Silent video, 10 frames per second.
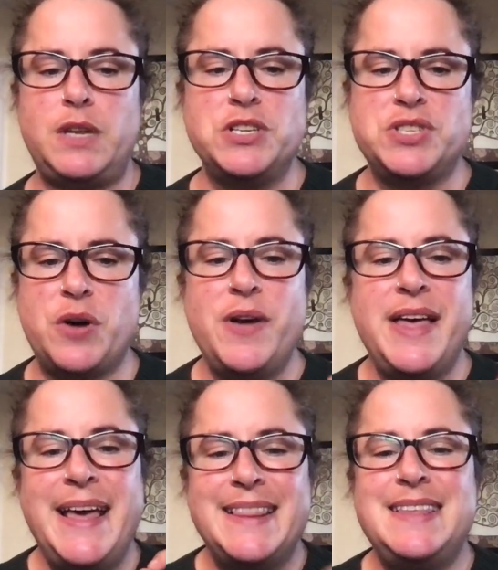So
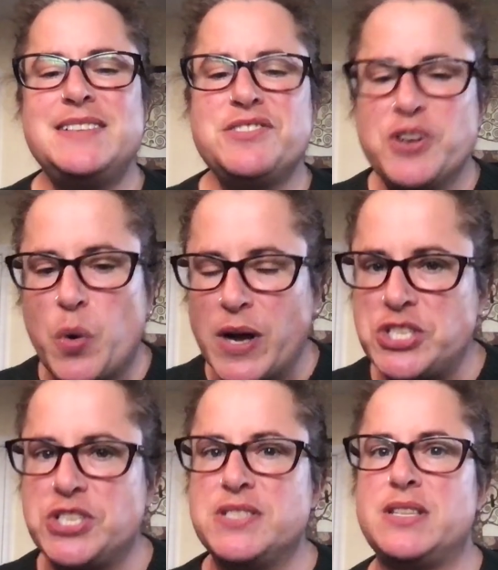these are the
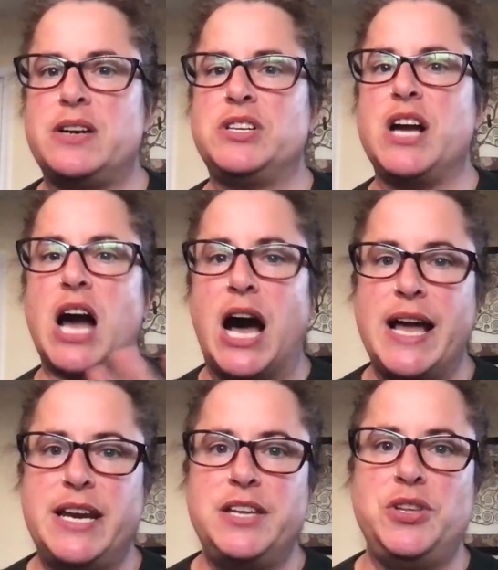questions that are
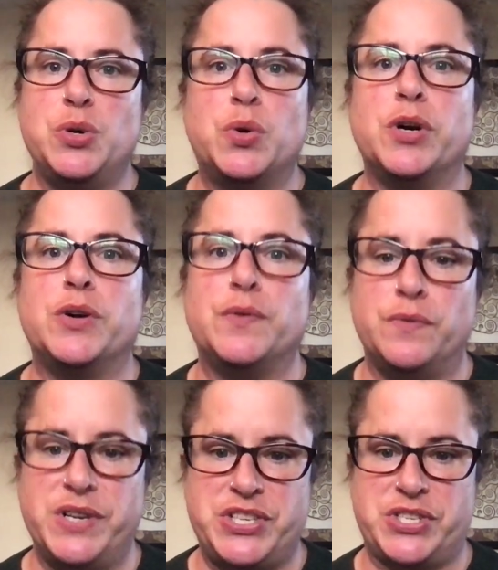guiding your
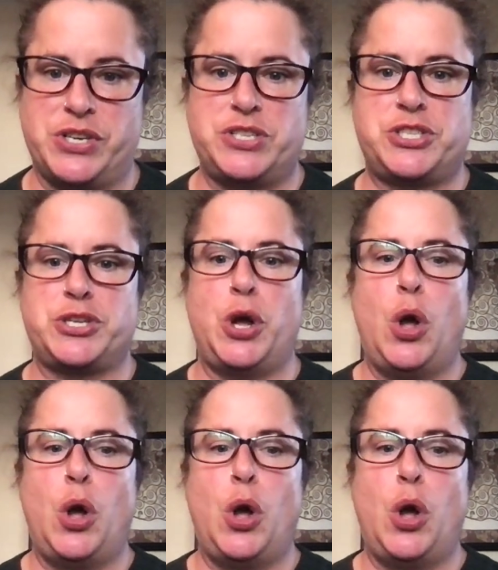research.